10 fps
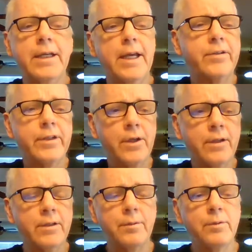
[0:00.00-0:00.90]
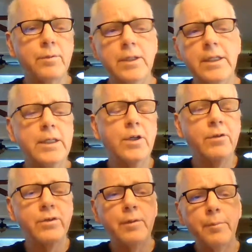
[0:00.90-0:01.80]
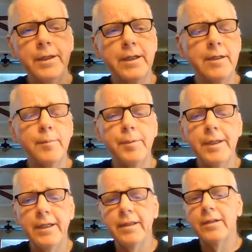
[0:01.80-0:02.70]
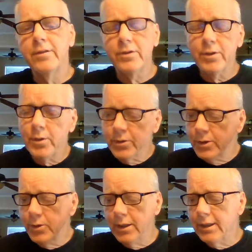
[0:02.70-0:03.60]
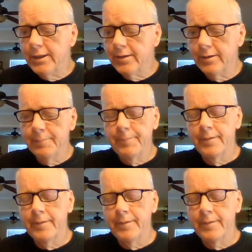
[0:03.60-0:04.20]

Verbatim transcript: has to go to the CEO of some big company. That's a soul too, guys.